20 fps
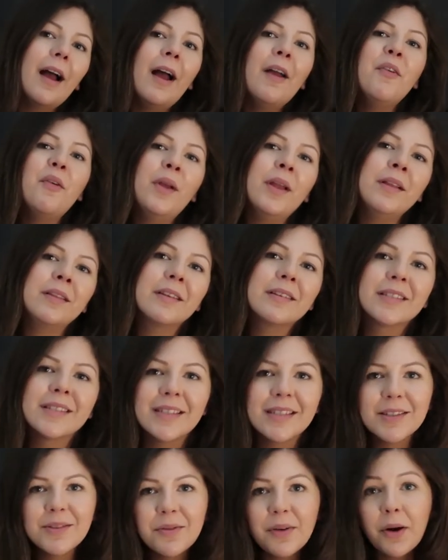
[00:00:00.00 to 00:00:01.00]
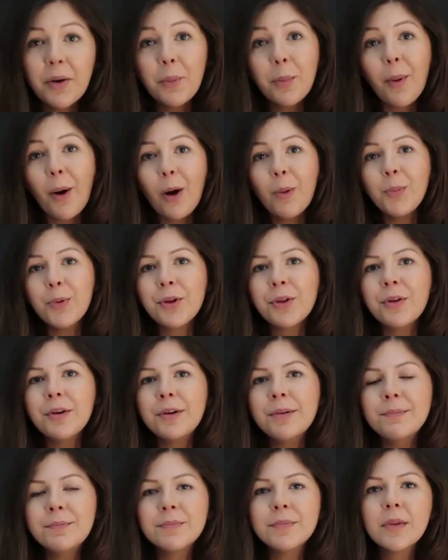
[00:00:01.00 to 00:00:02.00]
I think this is very
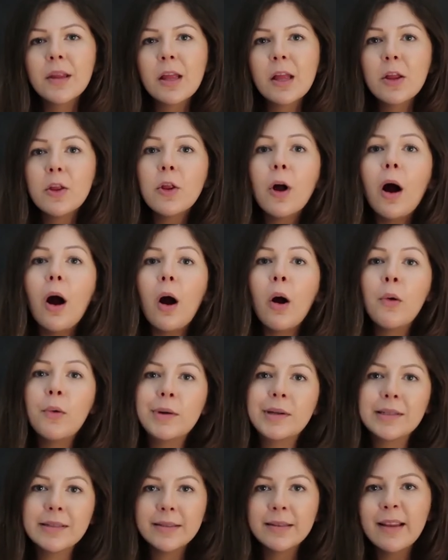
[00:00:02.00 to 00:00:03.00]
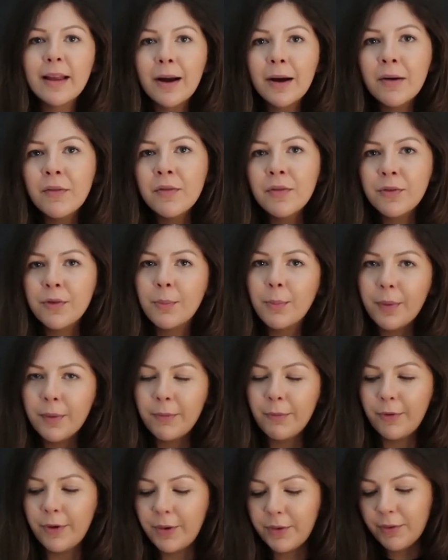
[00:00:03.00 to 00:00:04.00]
popular not always loved
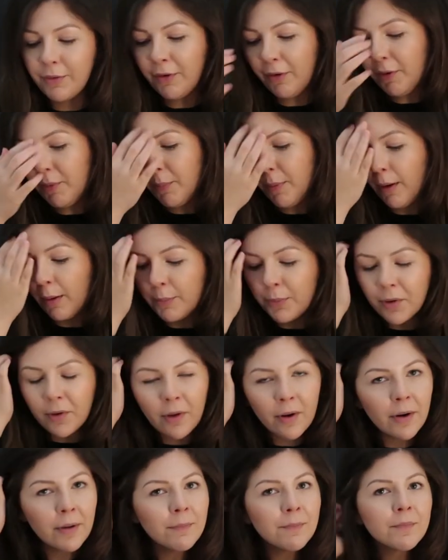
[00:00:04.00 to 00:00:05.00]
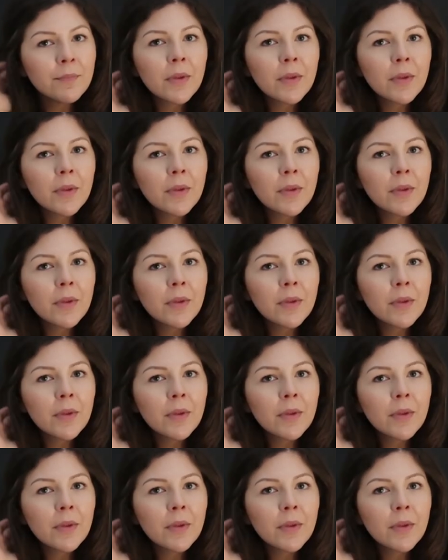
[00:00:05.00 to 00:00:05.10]
but very very popular